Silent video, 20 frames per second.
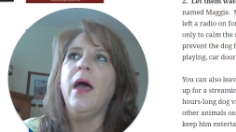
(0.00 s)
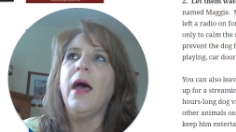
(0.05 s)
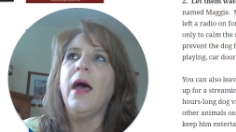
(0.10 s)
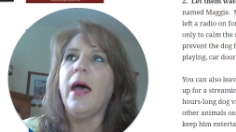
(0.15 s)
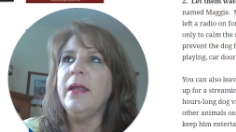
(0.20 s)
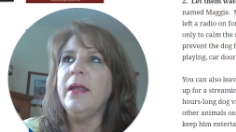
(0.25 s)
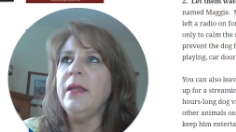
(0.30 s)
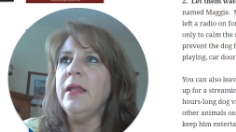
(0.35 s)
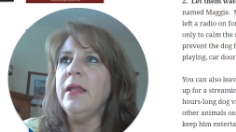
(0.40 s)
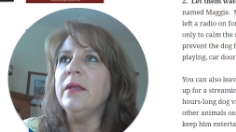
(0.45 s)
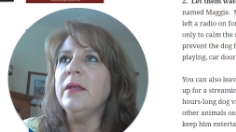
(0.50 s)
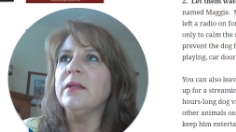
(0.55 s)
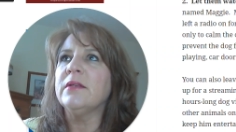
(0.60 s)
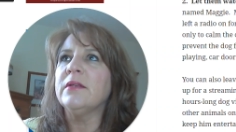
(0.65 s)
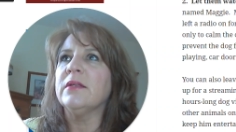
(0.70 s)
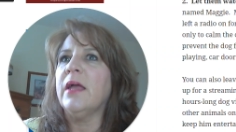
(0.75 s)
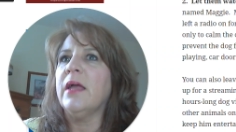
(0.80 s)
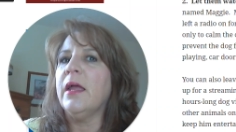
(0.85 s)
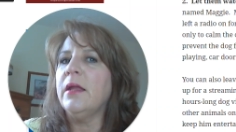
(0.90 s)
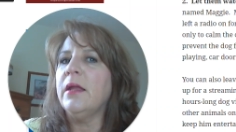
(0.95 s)
I needed
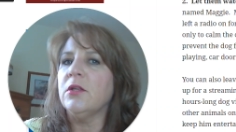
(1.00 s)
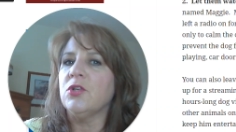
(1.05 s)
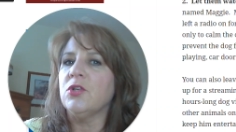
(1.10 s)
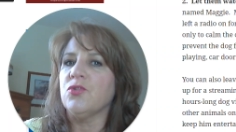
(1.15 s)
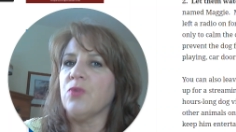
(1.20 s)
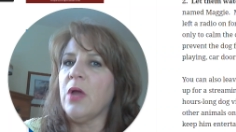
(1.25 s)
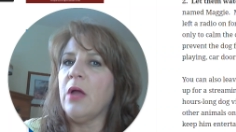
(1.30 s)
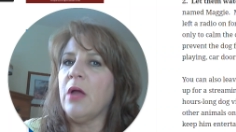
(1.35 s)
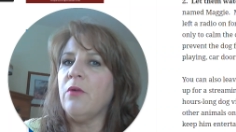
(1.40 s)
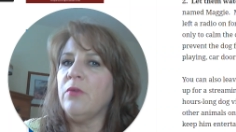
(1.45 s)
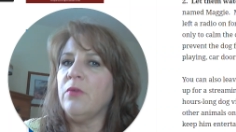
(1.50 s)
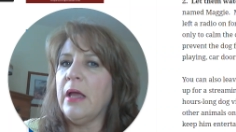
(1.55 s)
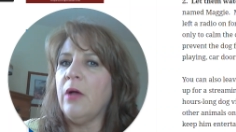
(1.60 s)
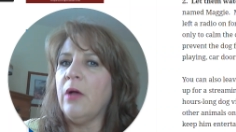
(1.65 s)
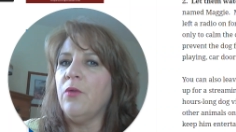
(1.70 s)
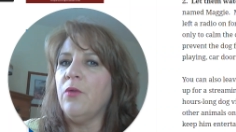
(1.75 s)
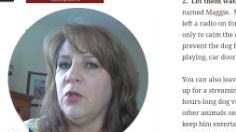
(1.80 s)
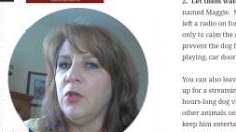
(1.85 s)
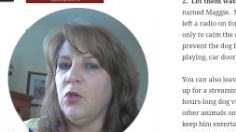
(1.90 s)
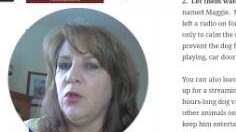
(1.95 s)
to kind of drown
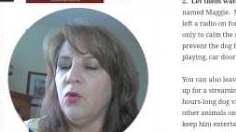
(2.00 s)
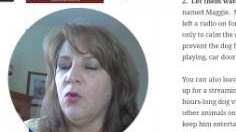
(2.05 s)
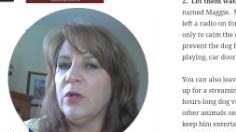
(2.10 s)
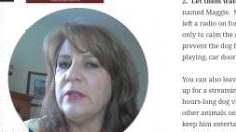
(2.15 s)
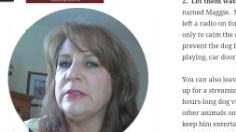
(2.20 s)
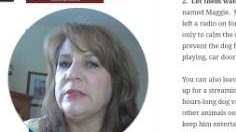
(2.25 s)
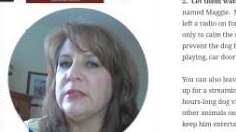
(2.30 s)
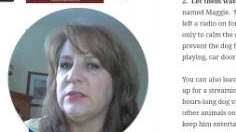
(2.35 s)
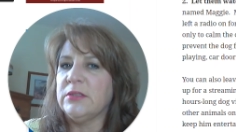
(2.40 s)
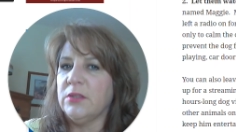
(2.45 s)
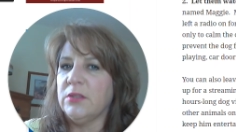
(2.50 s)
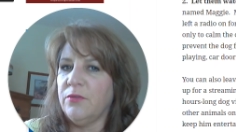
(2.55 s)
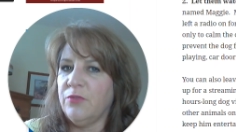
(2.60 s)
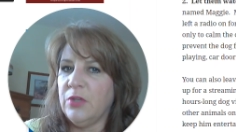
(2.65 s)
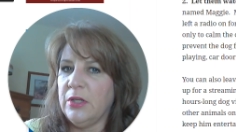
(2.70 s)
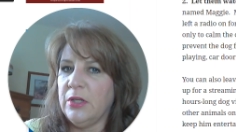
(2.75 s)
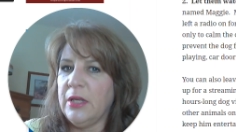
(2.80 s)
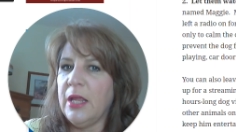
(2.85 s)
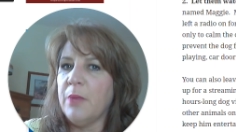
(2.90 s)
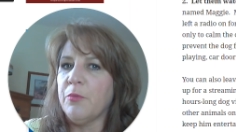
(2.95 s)
out the noises of
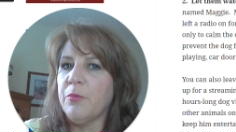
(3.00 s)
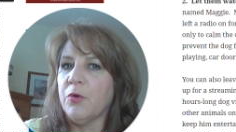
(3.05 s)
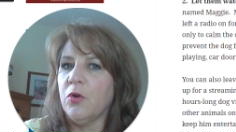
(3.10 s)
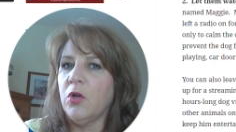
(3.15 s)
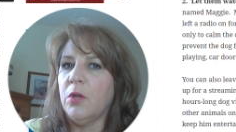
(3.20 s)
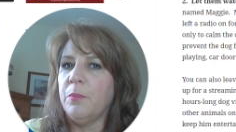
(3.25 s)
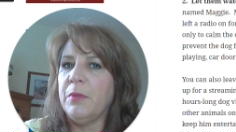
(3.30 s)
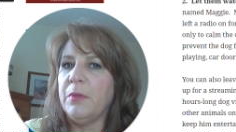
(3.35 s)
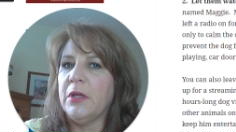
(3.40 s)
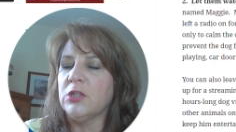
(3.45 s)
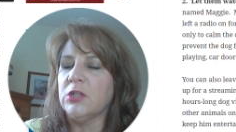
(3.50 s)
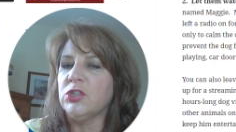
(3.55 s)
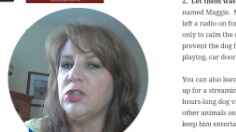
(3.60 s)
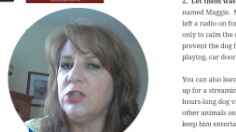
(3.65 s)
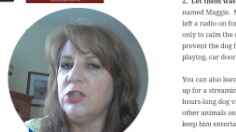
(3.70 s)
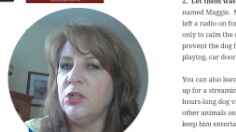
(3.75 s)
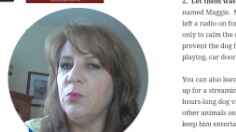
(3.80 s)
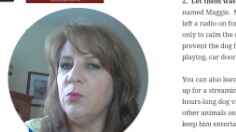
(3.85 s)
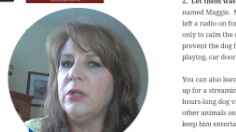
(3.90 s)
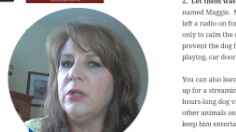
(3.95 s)
the neighborhood because
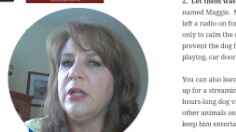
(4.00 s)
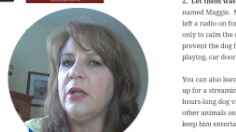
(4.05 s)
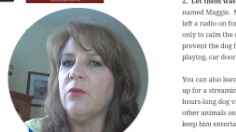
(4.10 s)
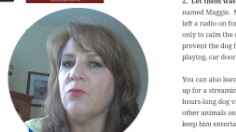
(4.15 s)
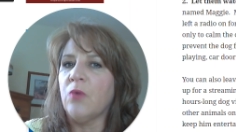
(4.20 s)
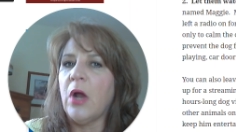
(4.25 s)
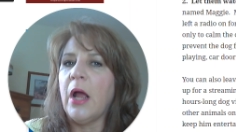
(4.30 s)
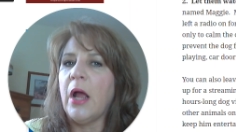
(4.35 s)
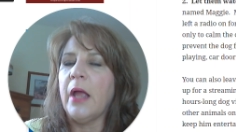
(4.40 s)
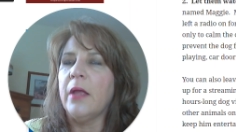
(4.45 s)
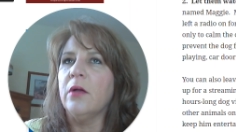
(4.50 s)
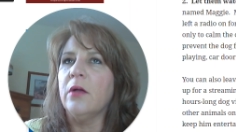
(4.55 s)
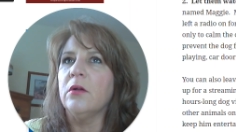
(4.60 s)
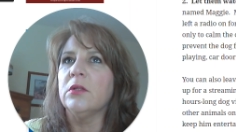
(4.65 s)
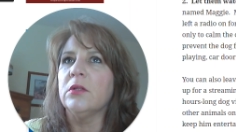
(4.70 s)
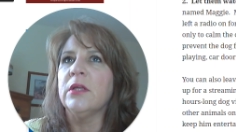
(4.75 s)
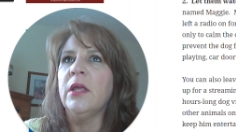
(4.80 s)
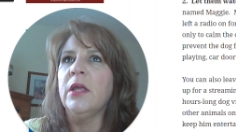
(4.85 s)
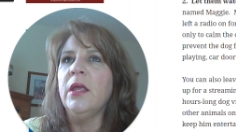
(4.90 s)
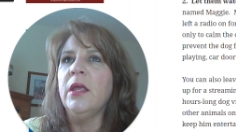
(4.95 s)
she would get
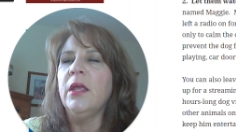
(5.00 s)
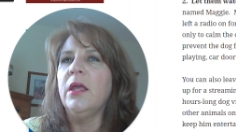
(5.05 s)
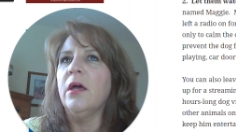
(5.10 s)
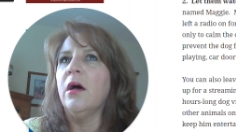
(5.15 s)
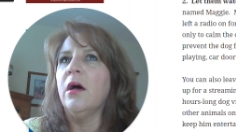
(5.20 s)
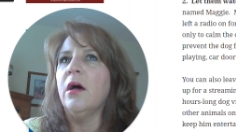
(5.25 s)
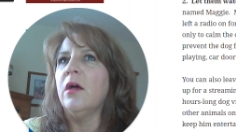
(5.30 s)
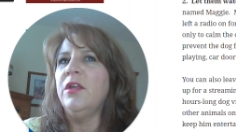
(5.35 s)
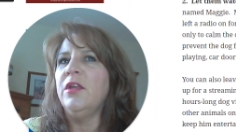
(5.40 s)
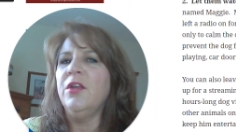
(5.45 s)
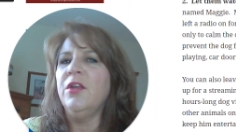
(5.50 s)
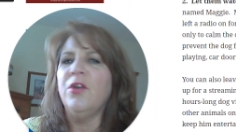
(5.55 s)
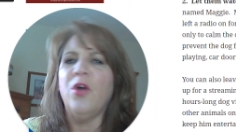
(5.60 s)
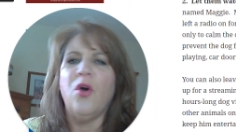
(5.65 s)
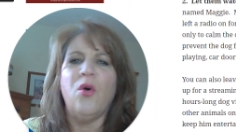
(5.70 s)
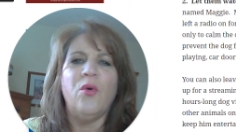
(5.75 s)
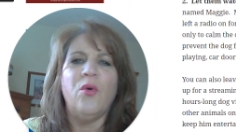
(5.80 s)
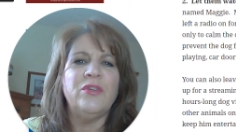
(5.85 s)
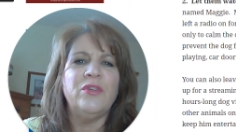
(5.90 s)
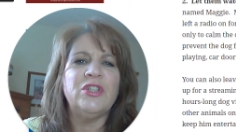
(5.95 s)
riled. Uh, you
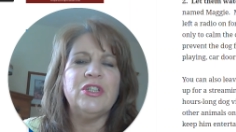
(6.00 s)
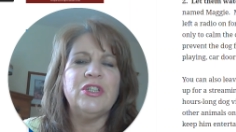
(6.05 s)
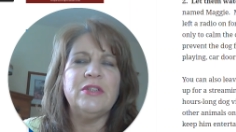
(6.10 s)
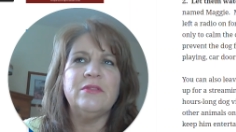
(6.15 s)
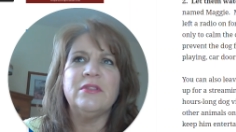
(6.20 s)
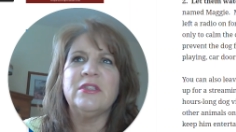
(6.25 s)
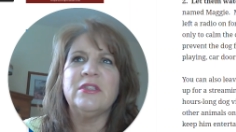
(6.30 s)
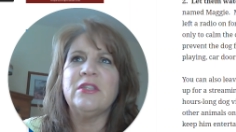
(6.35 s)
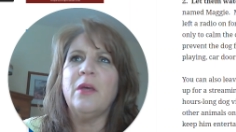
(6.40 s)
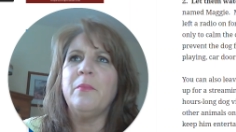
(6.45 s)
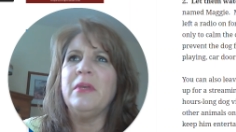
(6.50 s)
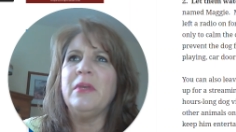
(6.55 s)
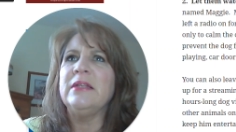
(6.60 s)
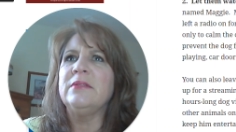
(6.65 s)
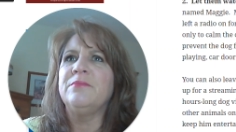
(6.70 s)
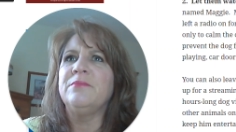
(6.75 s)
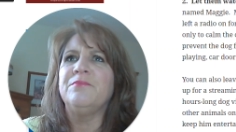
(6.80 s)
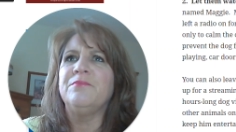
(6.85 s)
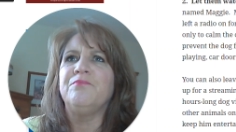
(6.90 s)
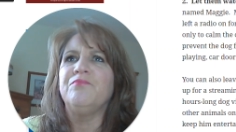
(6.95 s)
know, she
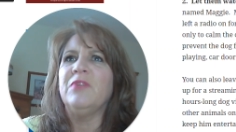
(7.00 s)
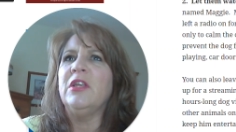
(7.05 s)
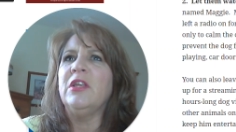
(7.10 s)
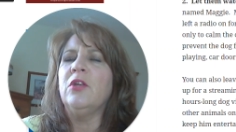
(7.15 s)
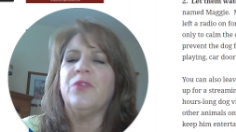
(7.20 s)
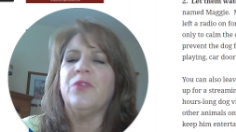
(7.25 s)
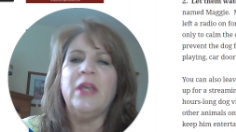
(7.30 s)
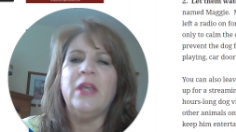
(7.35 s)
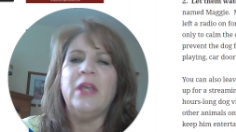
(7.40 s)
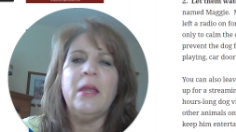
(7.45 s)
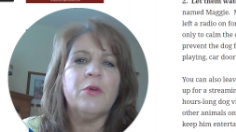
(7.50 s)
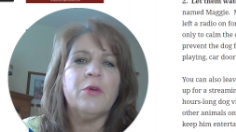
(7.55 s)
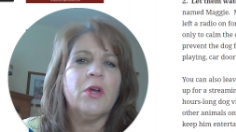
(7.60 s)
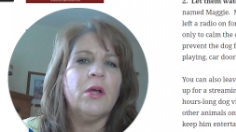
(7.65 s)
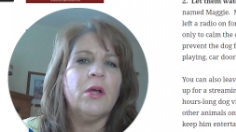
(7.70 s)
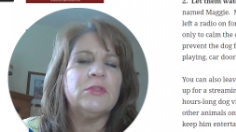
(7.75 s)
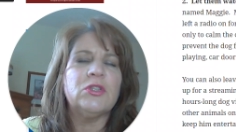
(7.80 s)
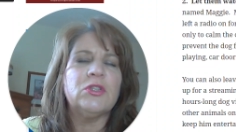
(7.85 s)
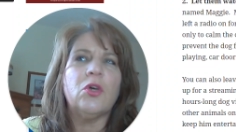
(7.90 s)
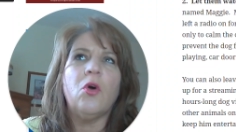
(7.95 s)
somebody, you know, the neighbor
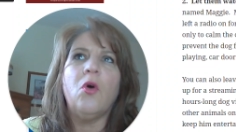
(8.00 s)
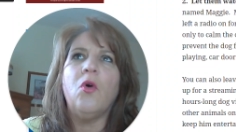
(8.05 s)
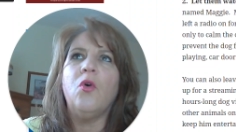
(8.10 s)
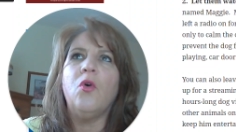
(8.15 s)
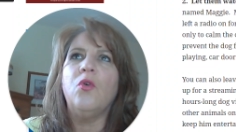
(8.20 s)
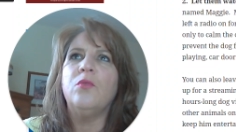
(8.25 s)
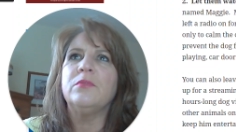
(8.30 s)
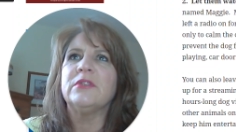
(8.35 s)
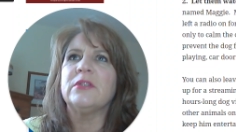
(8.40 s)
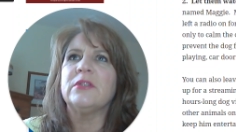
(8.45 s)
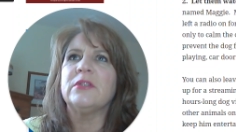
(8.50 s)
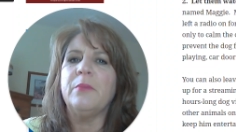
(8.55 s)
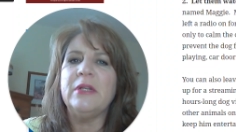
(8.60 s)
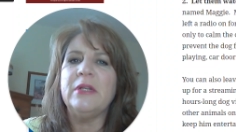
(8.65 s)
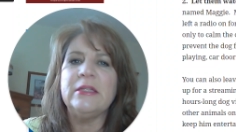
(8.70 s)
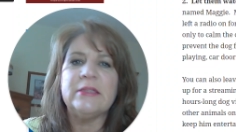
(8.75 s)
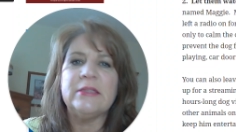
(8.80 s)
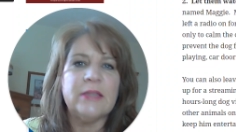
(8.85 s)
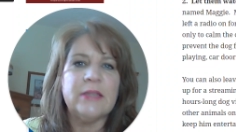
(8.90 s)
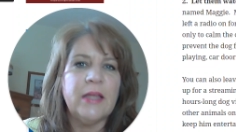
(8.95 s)
comes home,
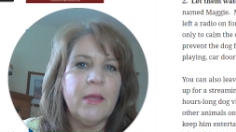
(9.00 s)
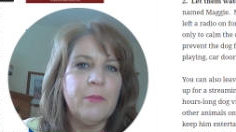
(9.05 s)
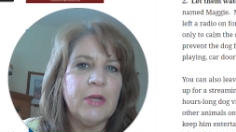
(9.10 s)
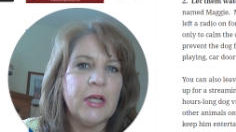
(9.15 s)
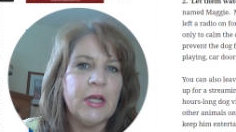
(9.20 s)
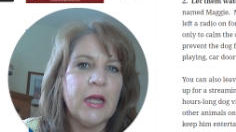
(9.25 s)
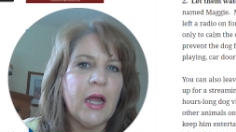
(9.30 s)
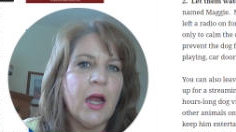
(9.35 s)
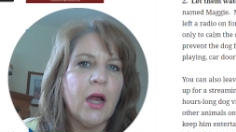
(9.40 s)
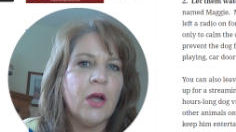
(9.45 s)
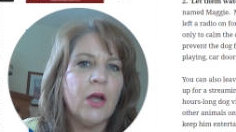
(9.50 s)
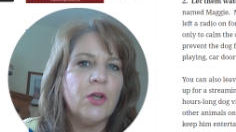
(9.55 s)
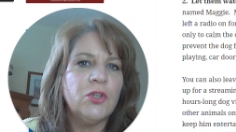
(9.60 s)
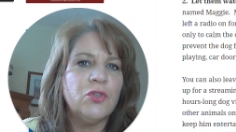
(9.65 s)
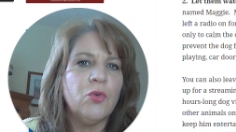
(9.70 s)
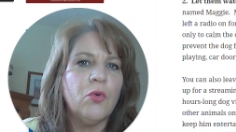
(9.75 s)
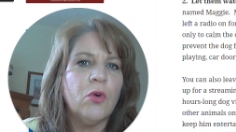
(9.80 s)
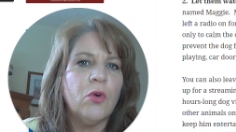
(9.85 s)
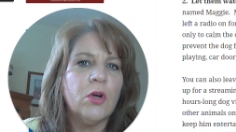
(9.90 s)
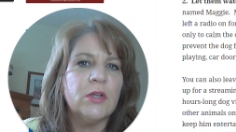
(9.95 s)
somebody's slamming a car
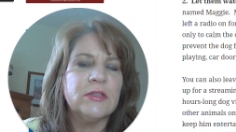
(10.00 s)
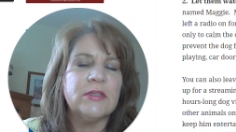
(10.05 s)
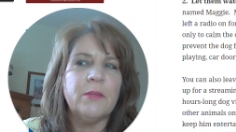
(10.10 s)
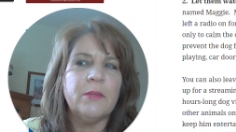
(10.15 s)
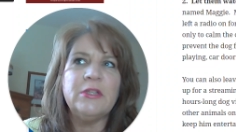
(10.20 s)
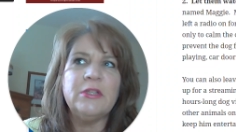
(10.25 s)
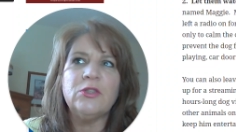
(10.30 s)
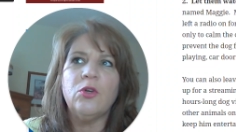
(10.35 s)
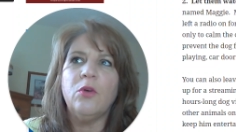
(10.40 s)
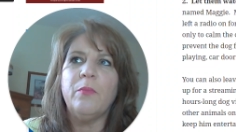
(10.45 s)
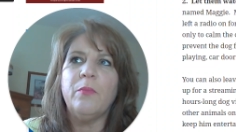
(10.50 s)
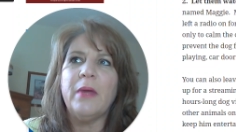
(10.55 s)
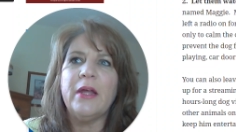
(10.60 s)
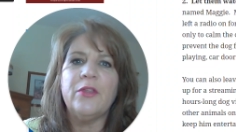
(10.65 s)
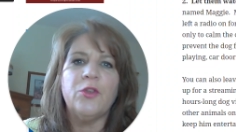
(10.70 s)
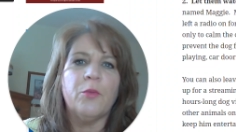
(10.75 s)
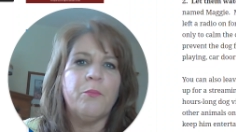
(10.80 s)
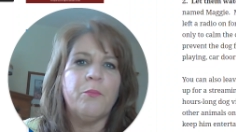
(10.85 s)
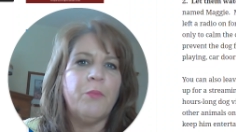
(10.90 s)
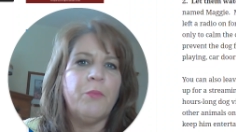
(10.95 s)
door, somebody's going by
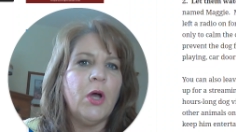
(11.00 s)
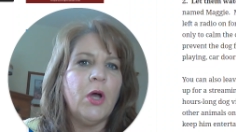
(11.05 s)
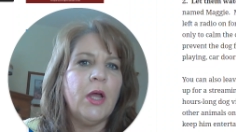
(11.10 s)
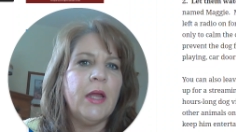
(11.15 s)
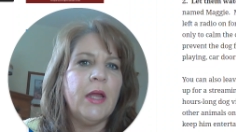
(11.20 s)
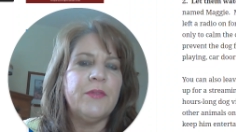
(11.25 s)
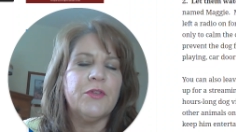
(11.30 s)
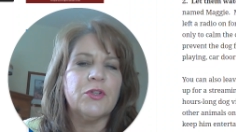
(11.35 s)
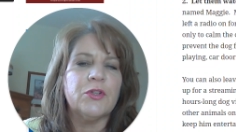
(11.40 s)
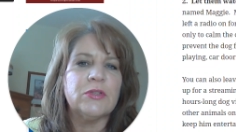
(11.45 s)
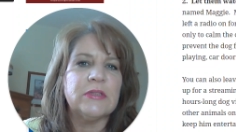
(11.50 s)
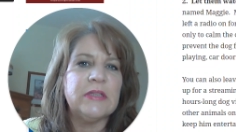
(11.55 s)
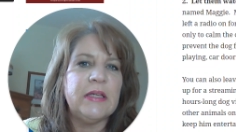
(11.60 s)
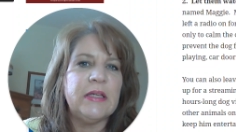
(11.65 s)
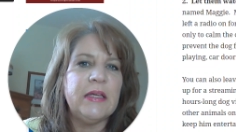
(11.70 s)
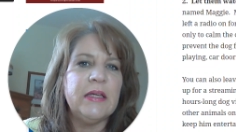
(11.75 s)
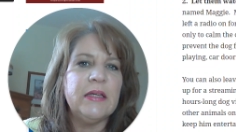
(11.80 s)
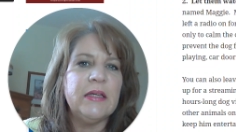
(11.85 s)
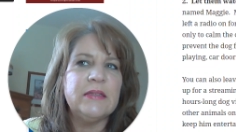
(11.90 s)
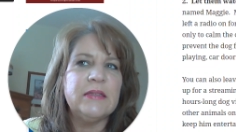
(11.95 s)
on their bike, there's
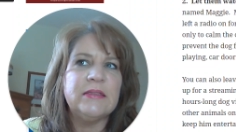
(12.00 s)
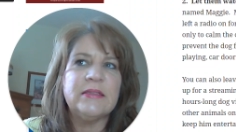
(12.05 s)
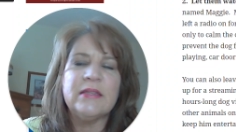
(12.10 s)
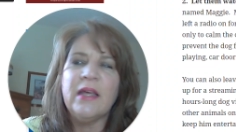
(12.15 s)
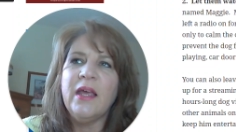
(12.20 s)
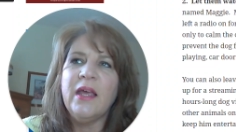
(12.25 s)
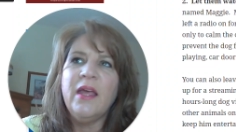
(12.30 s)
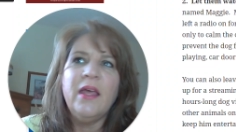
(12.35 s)
kids,